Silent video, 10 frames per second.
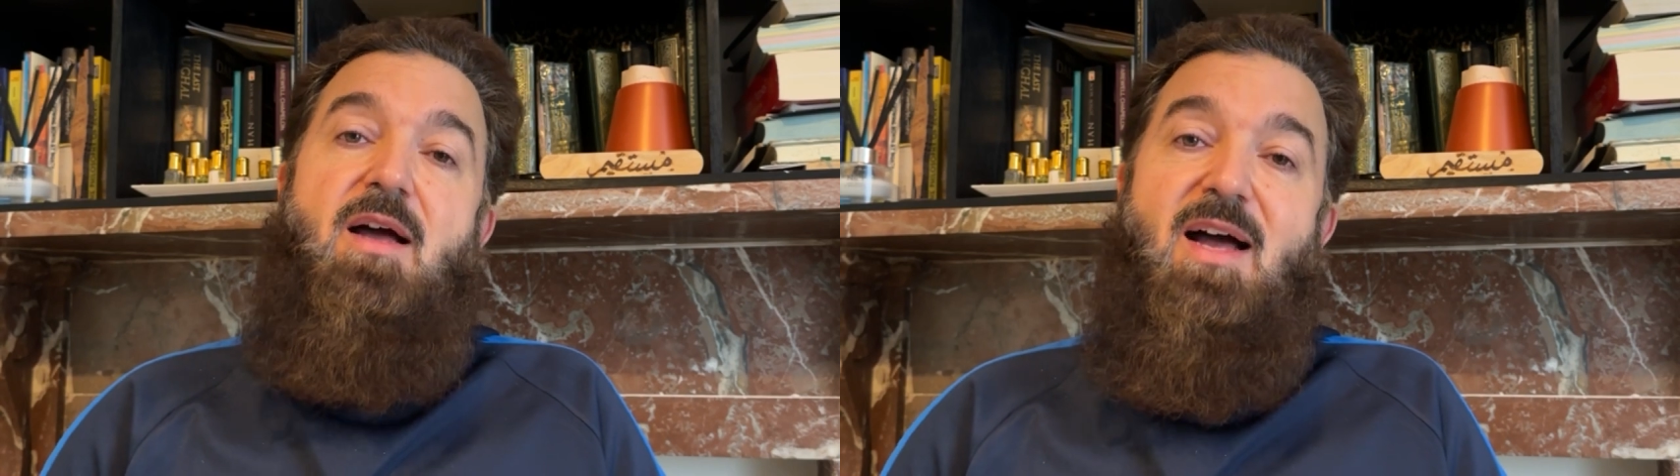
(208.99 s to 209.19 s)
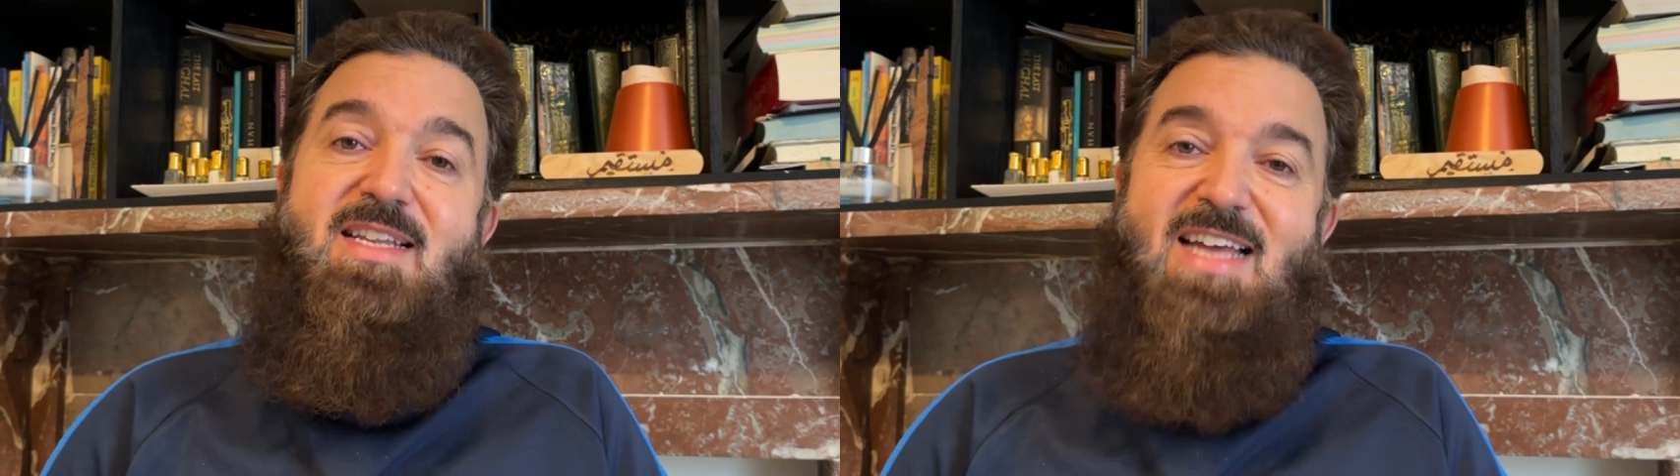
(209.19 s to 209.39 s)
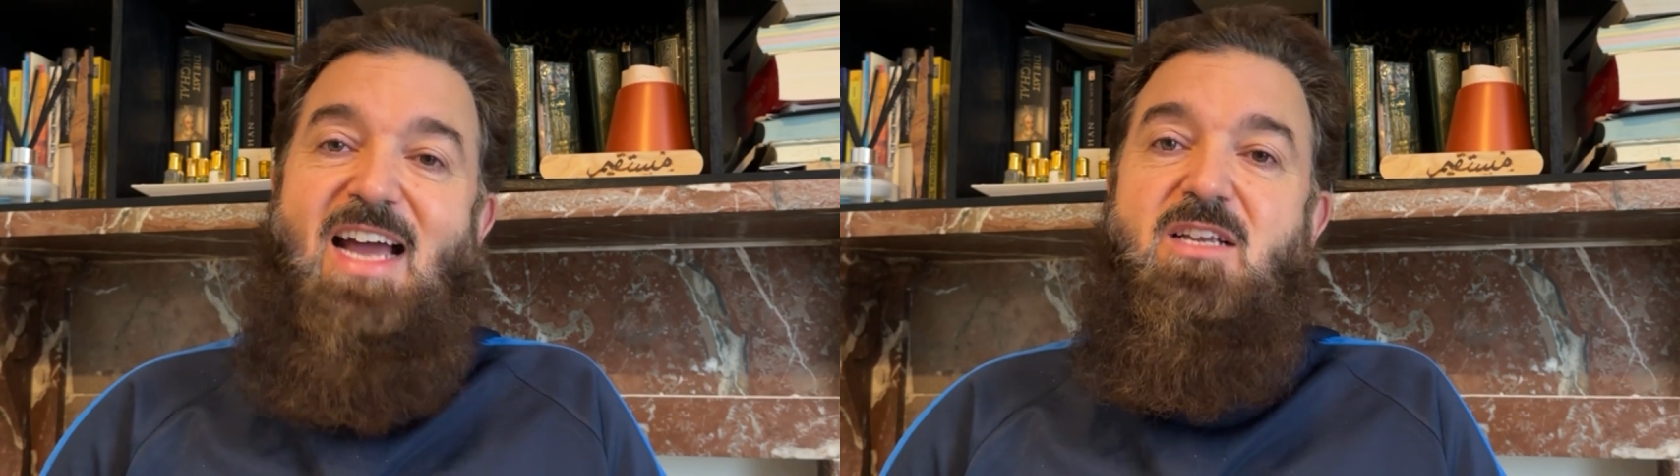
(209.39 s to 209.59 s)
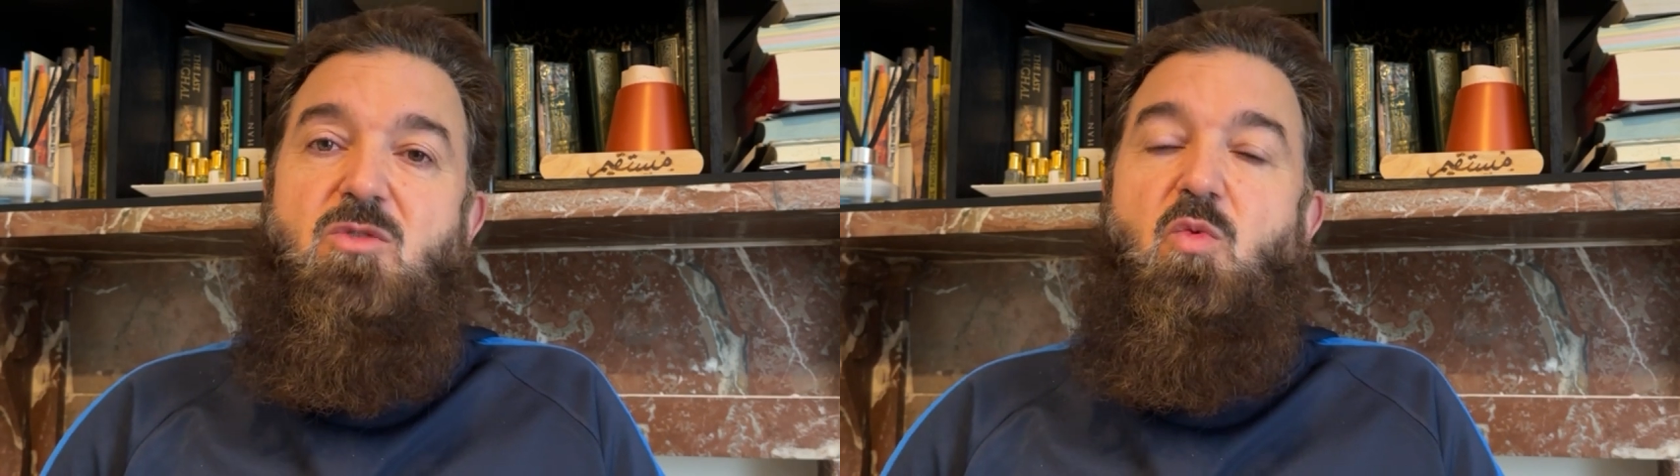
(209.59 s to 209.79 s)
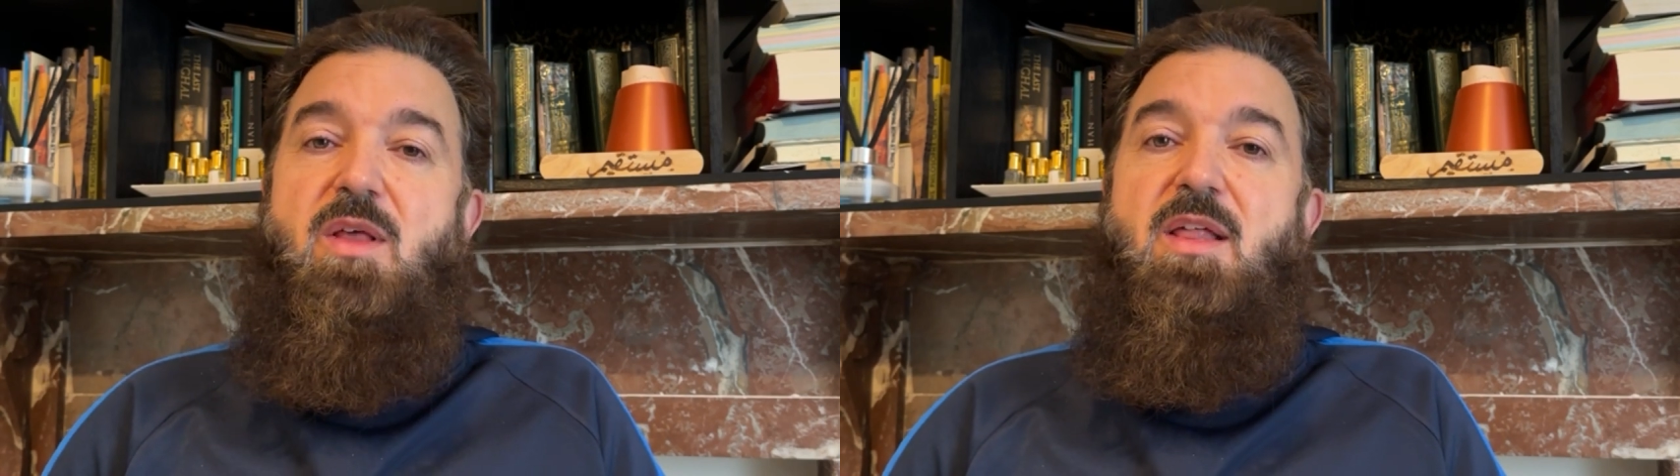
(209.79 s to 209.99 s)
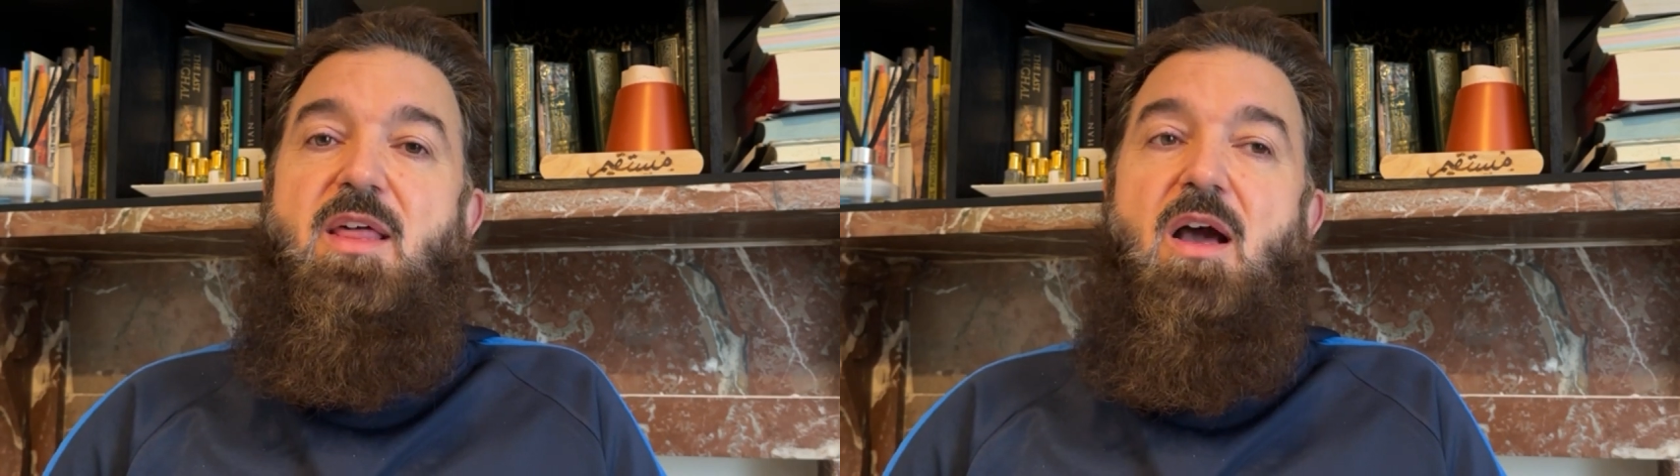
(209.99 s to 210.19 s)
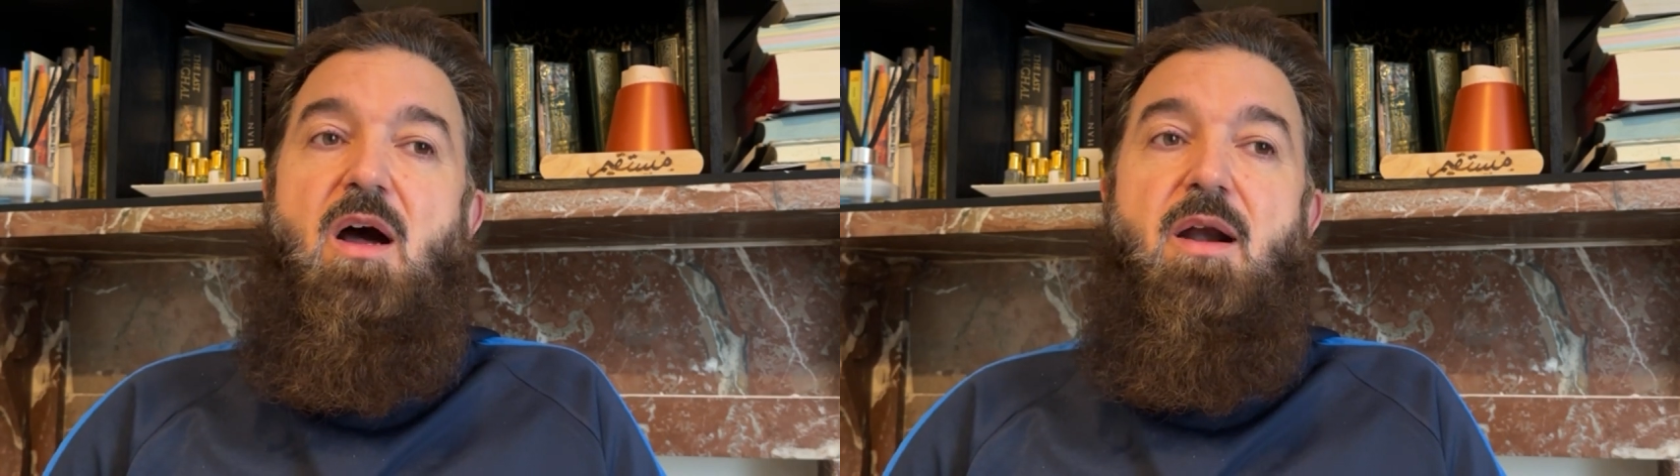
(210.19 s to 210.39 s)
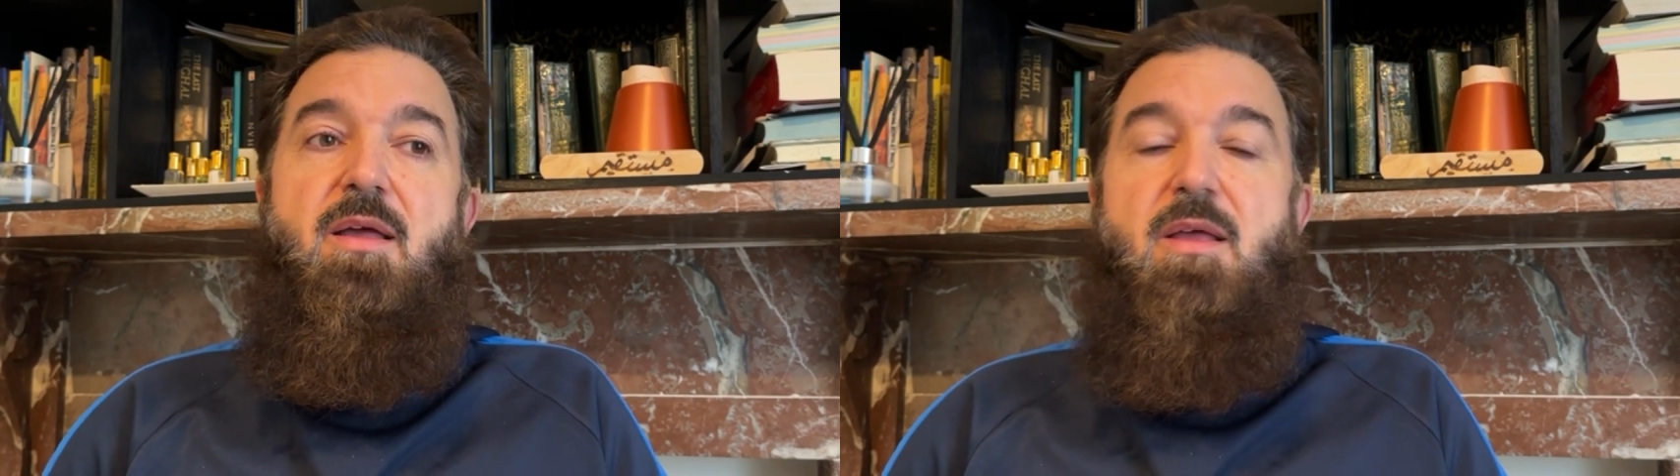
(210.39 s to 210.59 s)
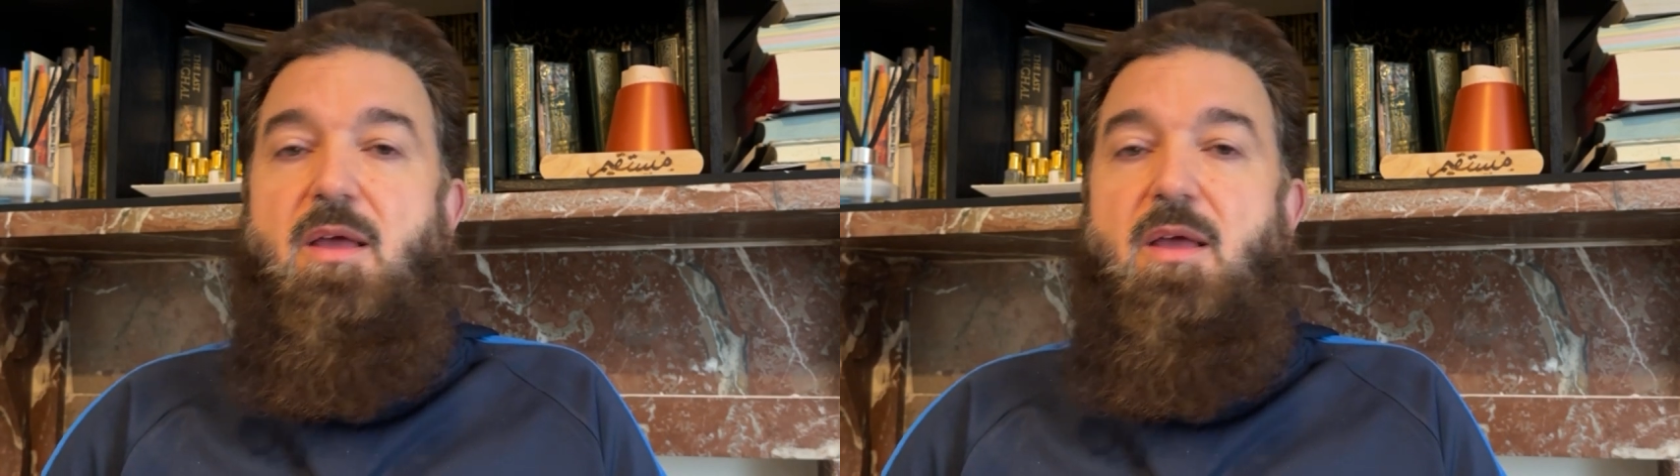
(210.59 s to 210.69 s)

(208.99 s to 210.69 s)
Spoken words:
attacks, whether they are